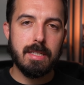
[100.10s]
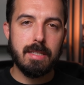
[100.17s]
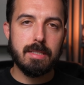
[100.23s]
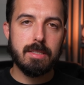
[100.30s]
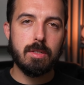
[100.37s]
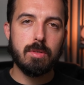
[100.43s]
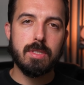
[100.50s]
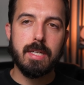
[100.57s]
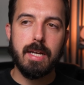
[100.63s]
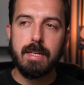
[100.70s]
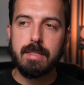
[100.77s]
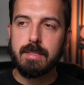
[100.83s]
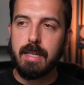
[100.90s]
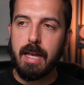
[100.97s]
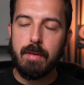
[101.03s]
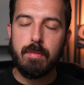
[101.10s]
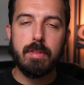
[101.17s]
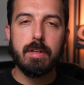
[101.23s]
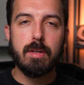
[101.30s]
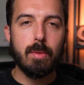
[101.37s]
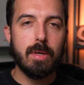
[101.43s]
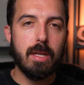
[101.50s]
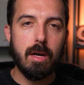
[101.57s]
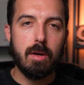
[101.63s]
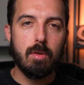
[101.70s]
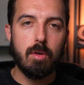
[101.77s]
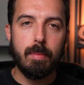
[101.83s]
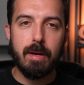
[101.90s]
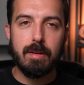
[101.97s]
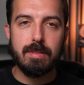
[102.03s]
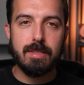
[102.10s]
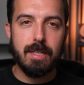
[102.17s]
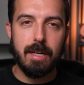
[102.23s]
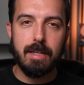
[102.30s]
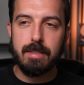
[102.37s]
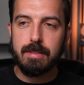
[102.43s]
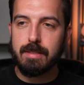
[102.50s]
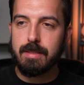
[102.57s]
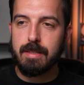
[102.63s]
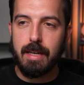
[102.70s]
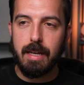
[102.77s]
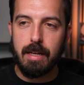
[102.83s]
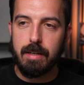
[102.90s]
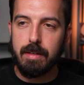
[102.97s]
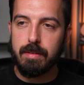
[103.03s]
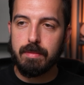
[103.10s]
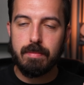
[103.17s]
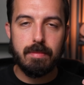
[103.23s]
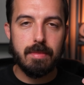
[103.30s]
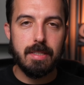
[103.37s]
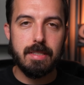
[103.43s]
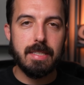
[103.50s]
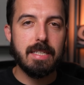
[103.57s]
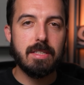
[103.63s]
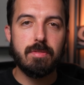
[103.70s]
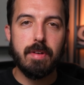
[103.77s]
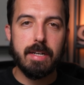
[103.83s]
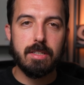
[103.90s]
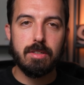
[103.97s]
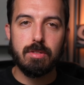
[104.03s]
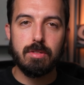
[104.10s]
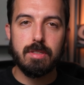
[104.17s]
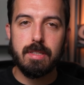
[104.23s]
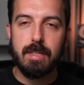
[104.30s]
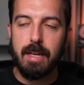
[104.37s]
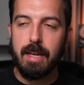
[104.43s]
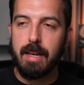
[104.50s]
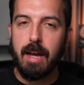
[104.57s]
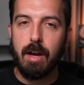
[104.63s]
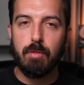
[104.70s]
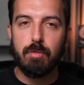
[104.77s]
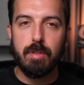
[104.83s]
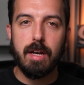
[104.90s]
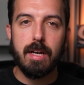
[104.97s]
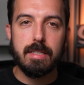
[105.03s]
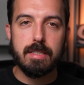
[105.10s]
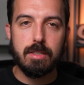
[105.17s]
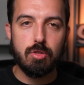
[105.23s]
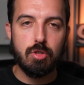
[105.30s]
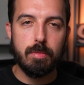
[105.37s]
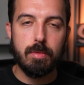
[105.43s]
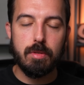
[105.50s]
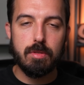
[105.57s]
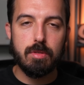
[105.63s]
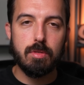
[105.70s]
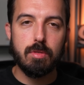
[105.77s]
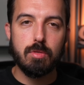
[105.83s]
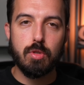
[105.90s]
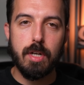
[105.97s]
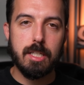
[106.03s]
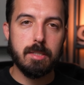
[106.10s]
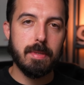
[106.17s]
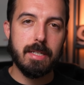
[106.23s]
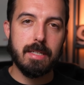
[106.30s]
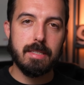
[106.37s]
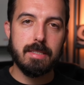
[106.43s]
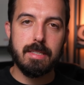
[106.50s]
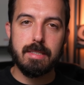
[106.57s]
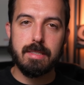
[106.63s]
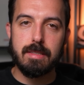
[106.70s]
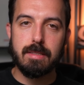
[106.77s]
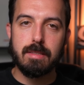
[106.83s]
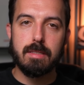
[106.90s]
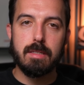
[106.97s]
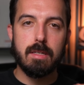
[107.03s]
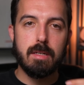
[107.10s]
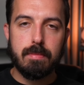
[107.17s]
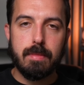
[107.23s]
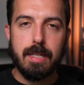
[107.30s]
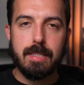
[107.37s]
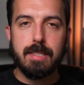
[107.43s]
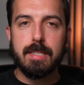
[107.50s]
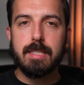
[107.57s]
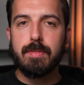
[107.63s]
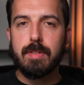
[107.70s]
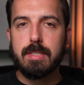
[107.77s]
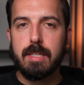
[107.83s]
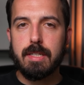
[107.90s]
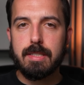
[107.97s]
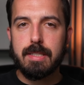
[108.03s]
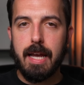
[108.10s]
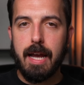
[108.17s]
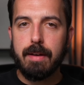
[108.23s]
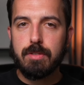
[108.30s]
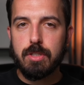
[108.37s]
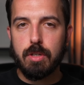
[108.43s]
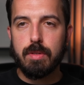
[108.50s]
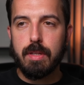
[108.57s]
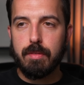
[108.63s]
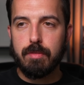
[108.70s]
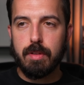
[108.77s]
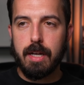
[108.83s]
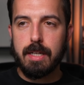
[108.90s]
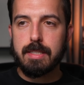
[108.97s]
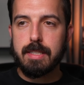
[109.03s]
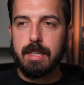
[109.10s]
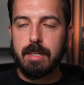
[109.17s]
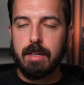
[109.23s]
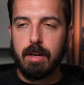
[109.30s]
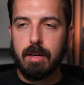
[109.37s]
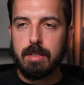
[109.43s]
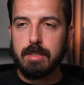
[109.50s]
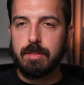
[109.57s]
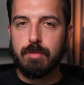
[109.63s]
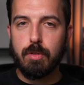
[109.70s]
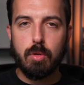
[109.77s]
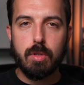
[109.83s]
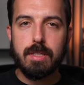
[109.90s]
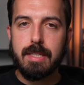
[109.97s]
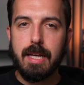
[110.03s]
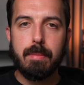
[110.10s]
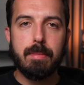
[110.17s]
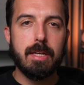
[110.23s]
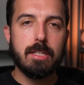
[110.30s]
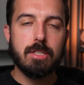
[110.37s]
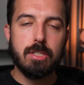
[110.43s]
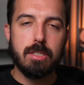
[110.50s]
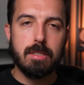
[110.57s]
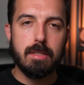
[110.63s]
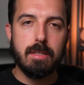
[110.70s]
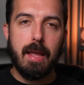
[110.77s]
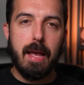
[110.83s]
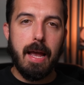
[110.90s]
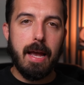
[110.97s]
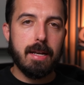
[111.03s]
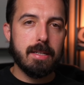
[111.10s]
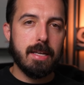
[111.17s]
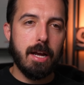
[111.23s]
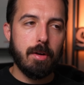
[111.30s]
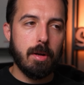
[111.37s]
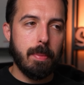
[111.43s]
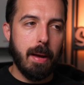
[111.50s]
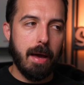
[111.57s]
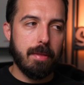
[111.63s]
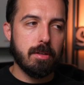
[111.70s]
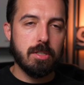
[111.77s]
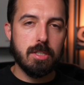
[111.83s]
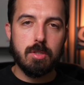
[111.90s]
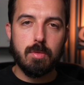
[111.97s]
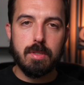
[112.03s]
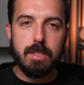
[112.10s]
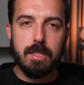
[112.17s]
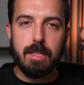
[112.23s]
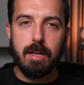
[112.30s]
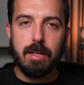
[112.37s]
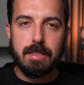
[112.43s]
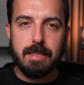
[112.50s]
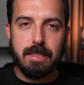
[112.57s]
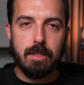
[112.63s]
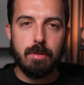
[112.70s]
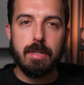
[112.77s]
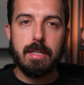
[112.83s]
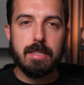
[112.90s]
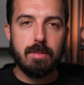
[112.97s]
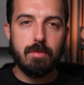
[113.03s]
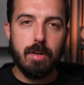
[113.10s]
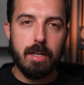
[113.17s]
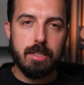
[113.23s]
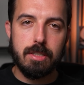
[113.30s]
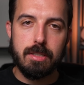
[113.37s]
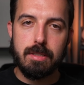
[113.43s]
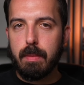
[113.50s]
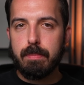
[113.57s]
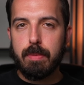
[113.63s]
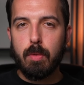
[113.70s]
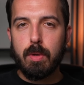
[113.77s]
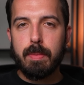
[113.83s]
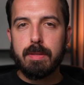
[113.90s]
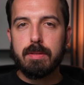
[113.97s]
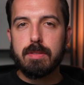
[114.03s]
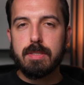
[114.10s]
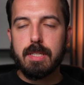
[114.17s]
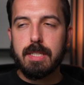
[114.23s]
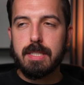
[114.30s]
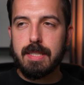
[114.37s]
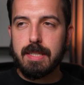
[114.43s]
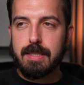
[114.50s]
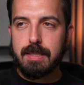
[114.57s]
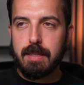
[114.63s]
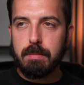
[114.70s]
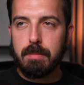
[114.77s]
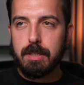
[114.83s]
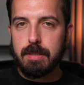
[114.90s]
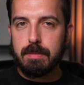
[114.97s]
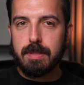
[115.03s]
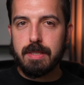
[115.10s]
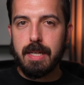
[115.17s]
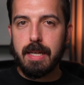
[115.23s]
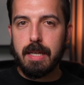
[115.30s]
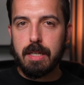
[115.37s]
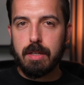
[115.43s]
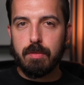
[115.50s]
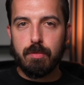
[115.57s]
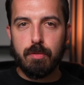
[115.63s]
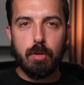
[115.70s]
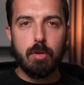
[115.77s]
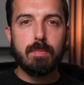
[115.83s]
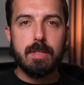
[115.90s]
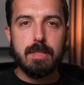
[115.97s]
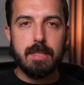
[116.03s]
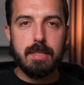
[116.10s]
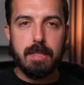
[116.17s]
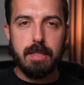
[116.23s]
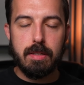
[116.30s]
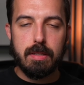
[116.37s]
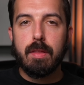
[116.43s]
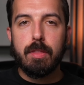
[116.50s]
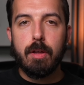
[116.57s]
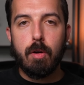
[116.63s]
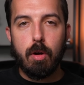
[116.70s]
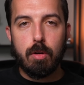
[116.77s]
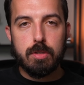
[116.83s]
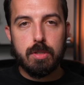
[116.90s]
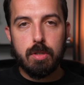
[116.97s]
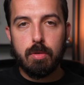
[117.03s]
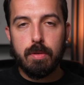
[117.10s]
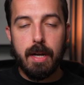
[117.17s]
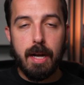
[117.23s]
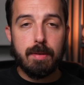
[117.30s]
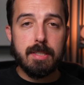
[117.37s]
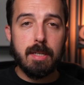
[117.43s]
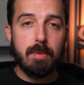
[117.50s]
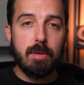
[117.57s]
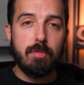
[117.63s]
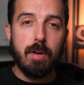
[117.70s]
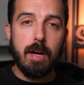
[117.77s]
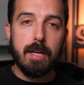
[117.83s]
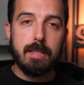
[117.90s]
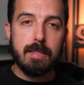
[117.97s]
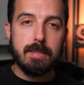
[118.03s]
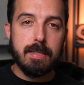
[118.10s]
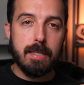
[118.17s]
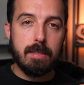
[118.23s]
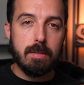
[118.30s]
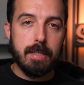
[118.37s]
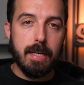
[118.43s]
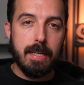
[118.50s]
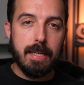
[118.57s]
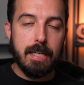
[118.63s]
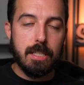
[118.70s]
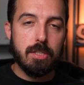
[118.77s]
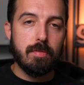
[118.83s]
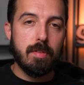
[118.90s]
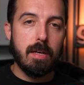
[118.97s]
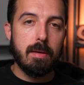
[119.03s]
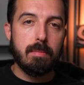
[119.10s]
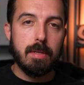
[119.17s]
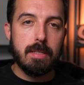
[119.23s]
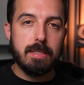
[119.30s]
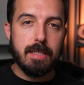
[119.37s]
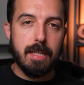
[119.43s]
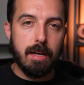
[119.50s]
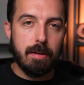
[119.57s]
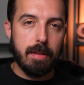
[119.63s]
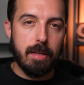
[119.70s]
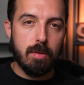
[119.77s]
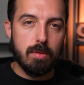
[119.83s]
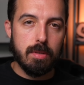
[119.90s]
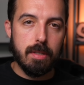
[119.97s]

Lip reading: this goes against everything we know about science and disease vectors and how flies contribute to transmitting diseases. And scientific studies have shown that flies can cause food contamination and carry pathogens which can cause serious infections. But what about those studies that some Muslims say confirm this hadith? There are two that I was able to find. Let's take a look at each of them and see how they hold